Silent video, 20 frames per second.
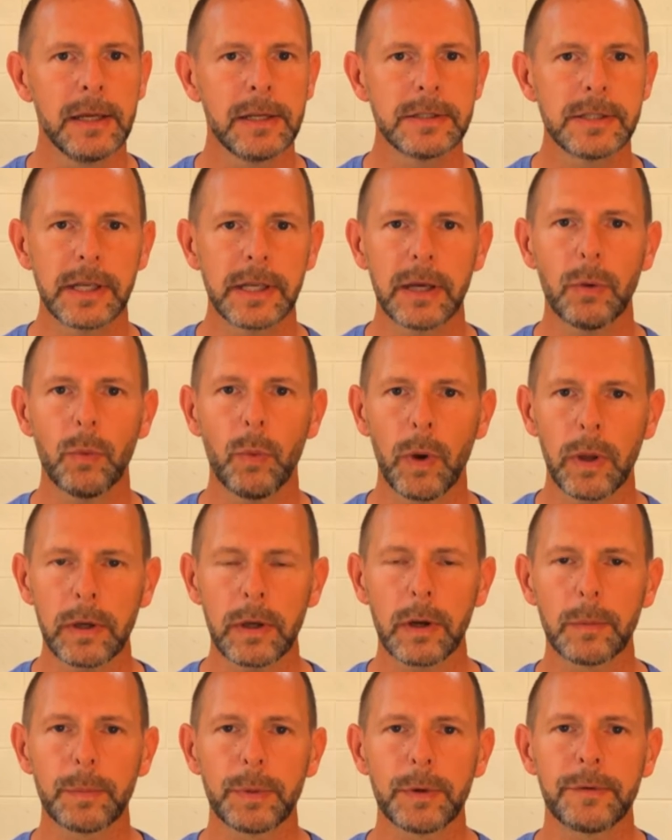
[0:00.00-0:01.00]
to get
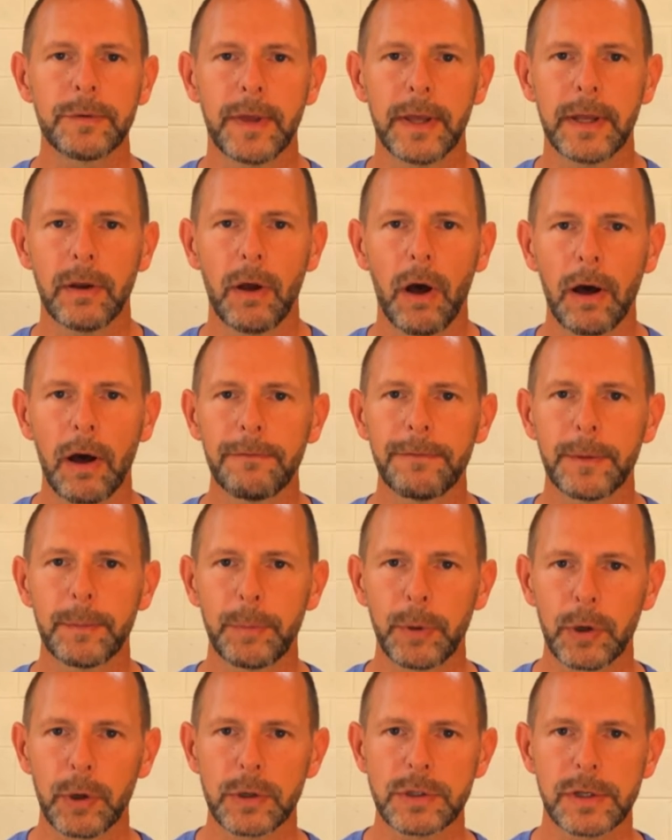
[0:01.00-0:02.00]
100% off the
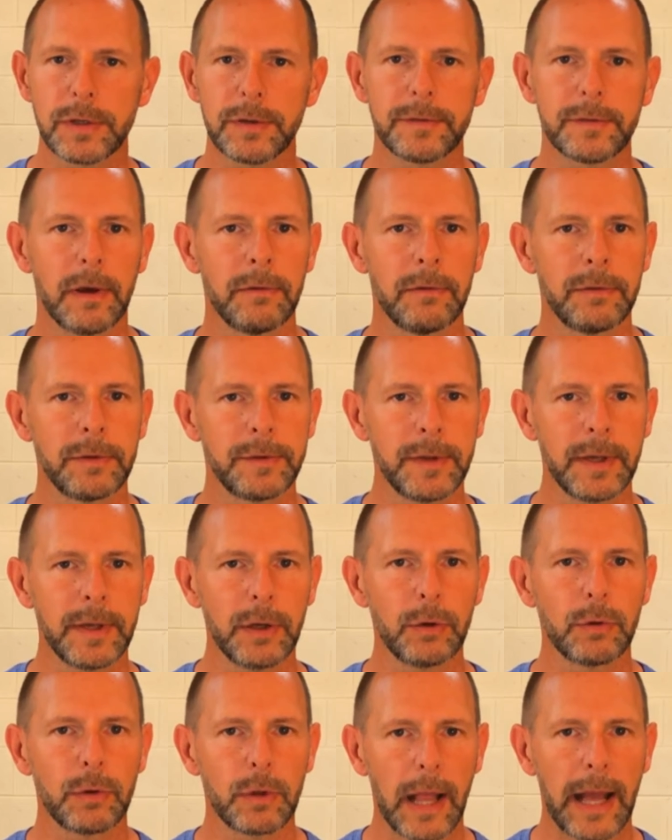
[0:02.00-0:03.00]
purchase of a
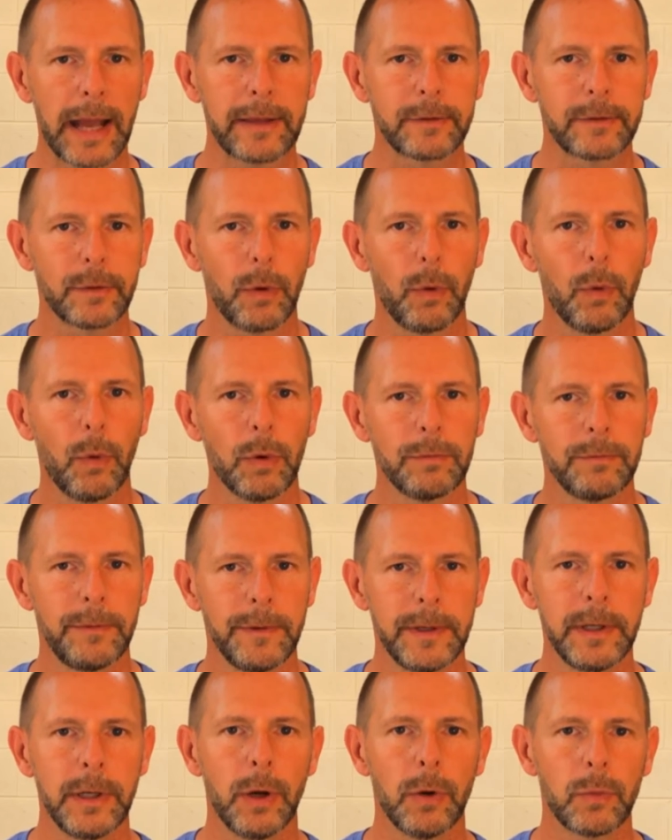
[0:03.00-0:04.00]
single class or
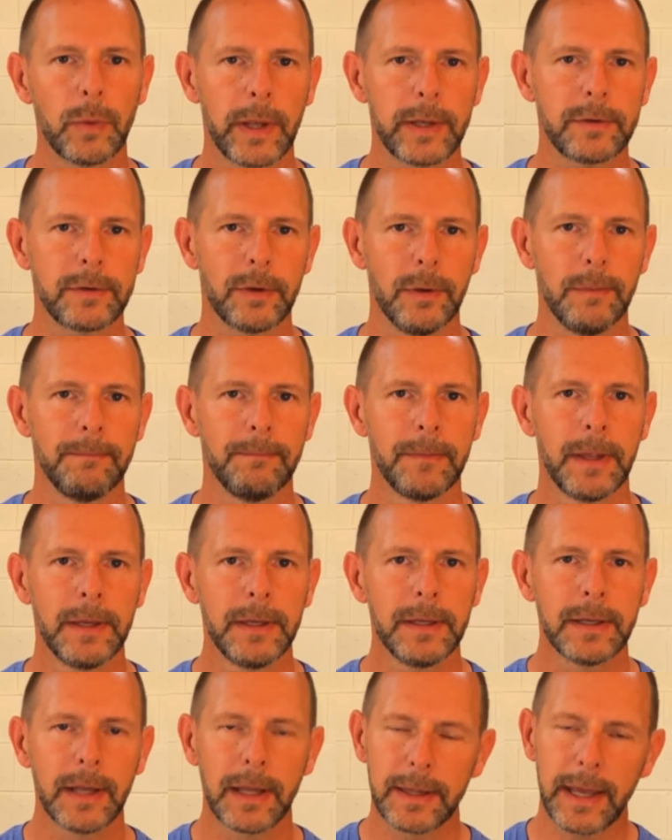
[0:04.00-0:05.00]
video rental.
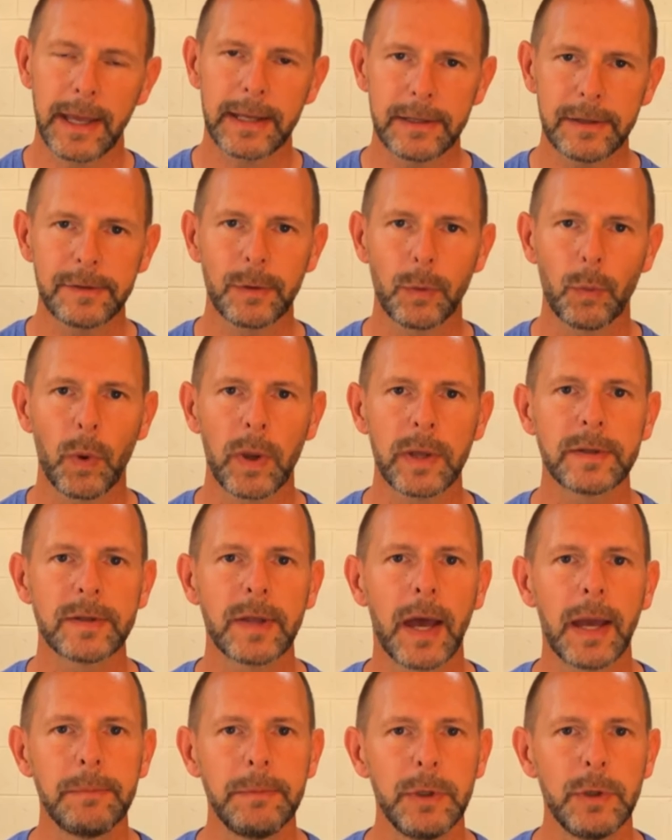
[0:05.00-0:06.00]
Now that is a
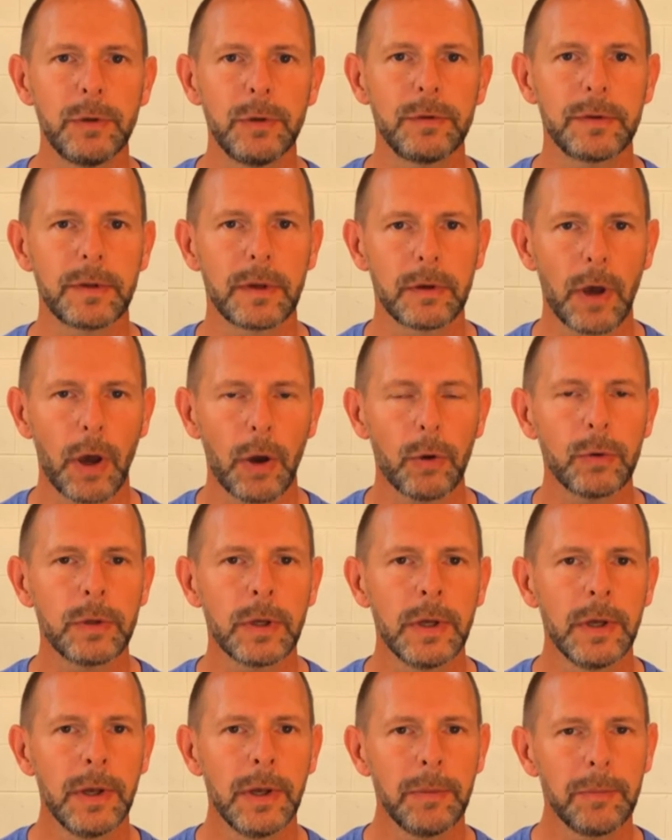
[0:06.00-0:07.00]
one-time use code,
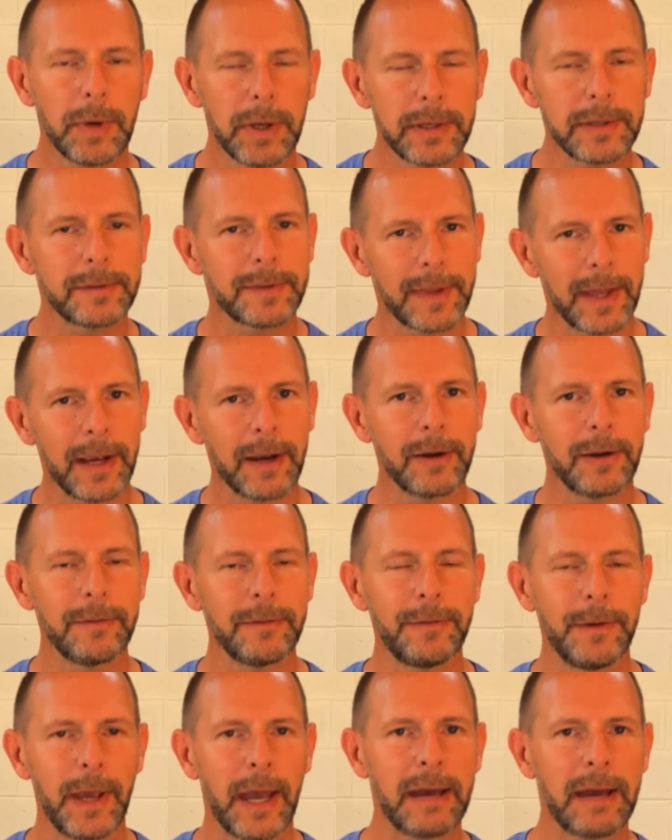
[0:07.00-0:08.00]
but it's there
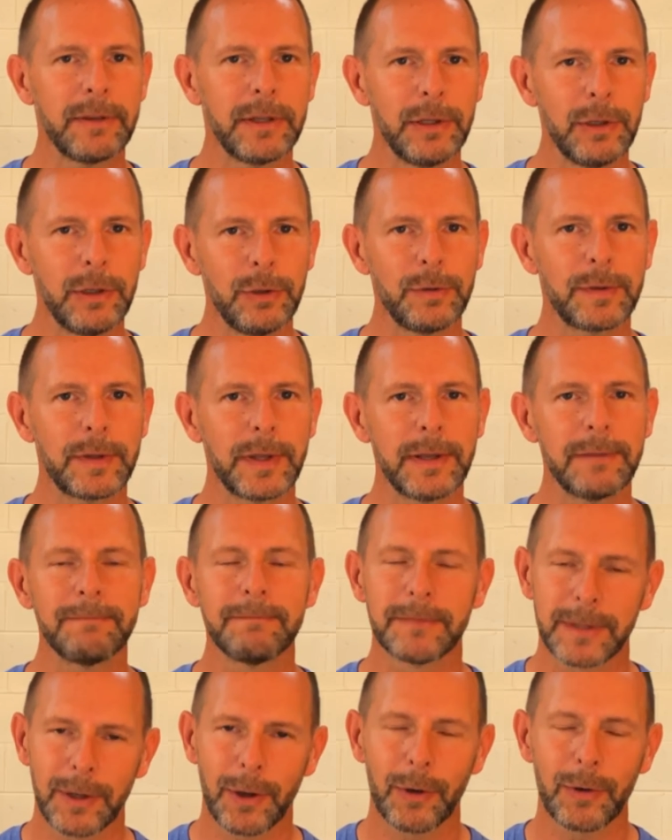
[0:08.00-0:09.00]
if you haven't used it.
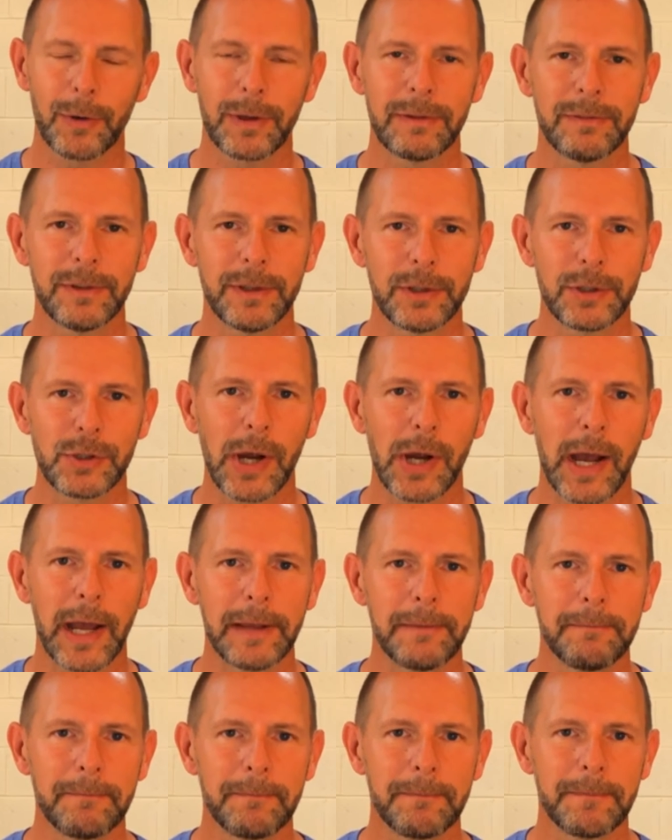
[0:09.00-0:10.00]
Go give it a
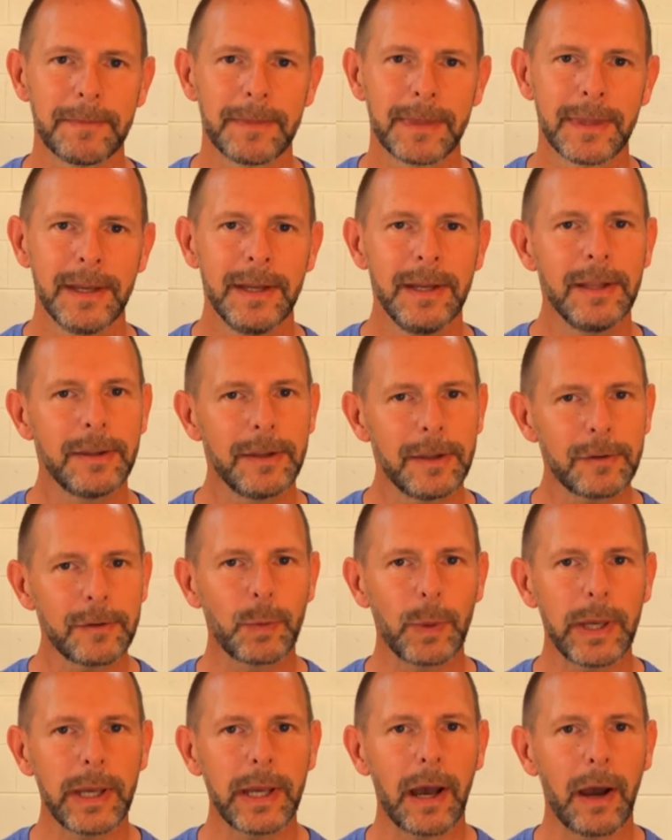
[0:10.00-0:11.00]
try. This
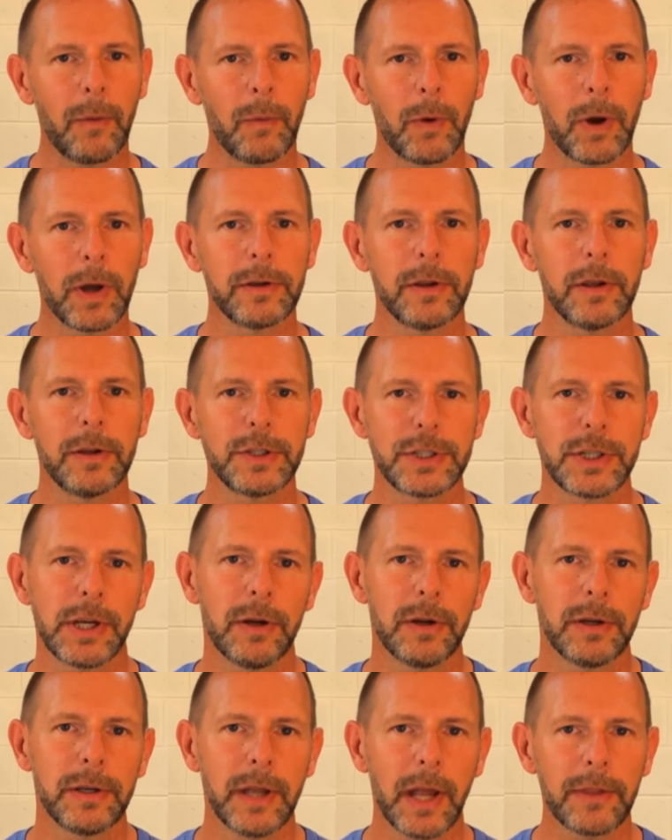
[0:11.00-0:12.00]
week, I wanted to
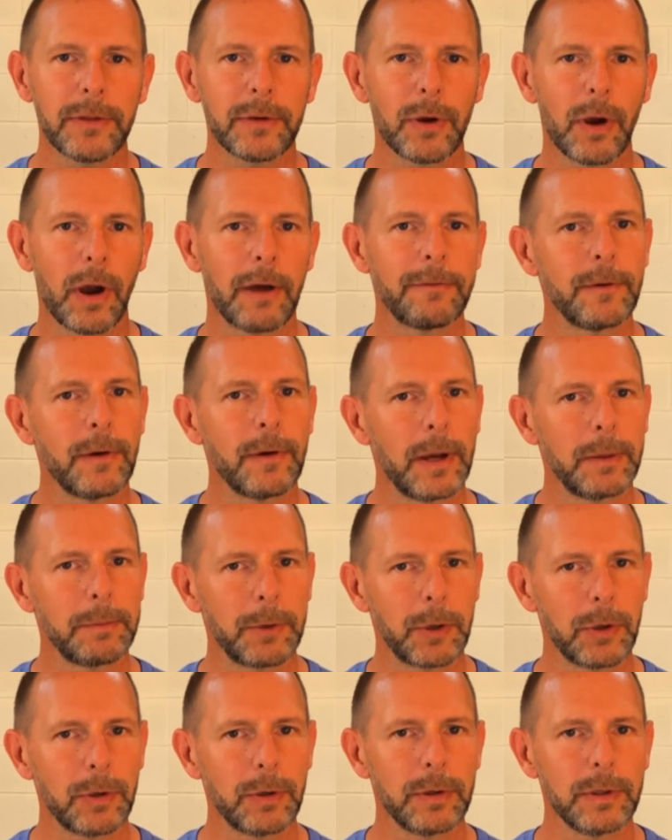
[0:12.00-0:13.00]
share another offer I'm
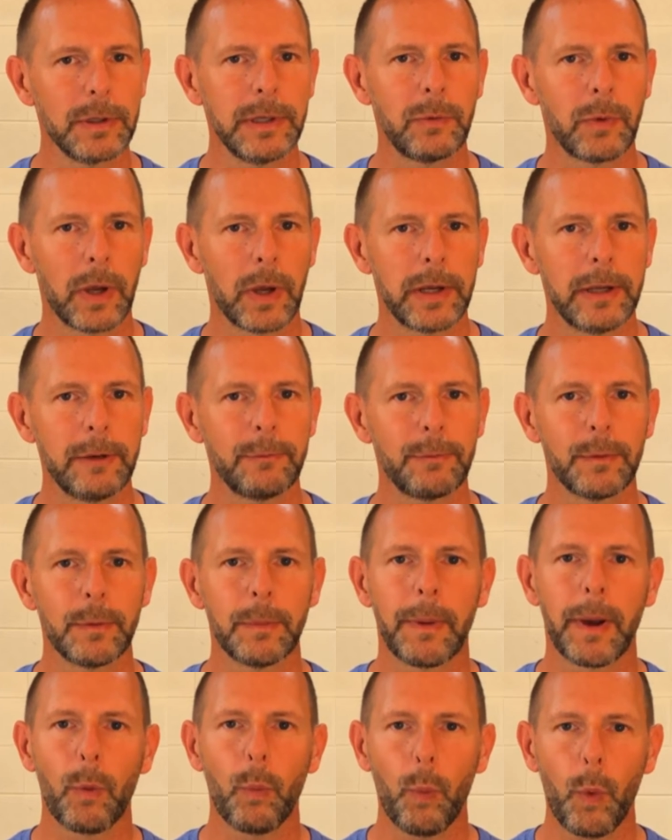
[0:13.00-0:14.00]
currently running for
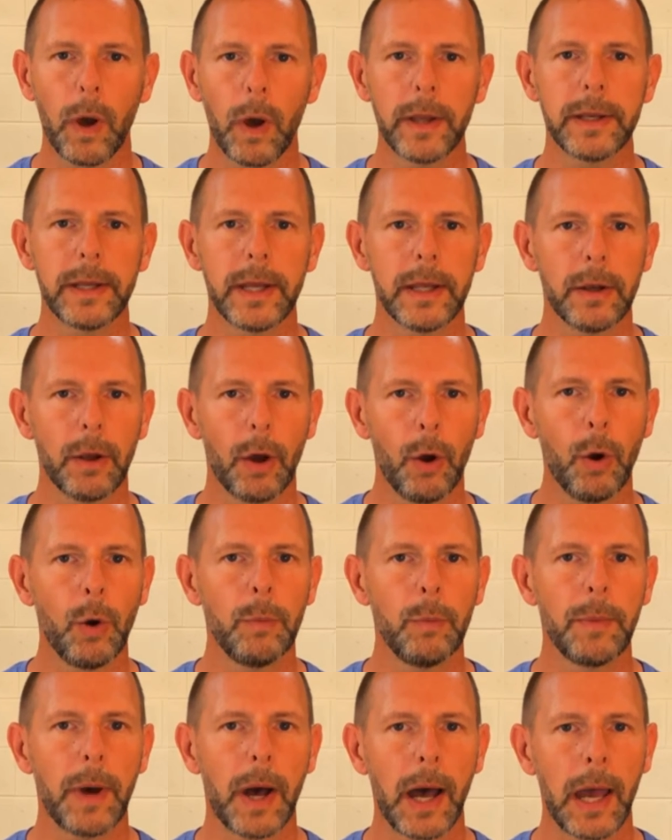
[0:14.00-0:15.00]
my One at
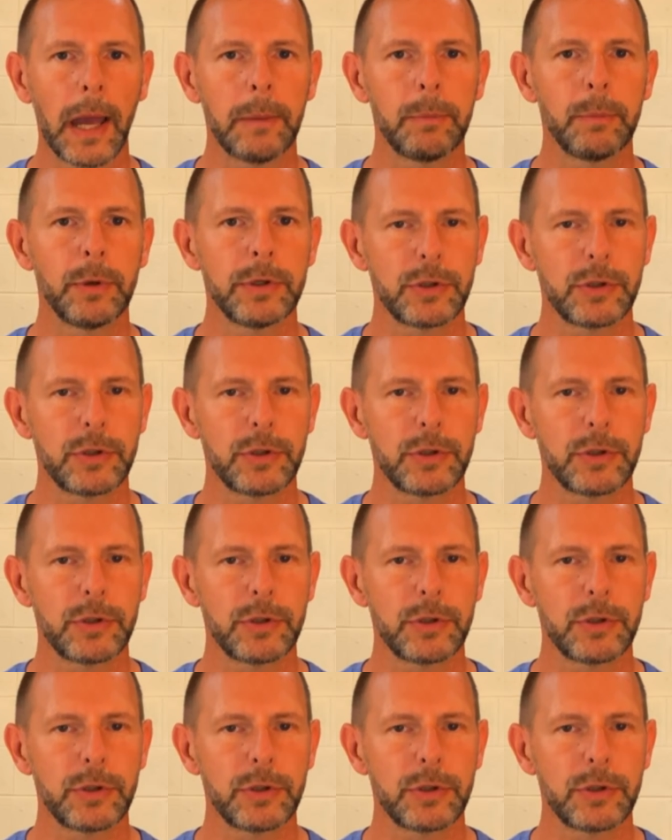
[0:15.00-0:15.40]
Ohm hybrid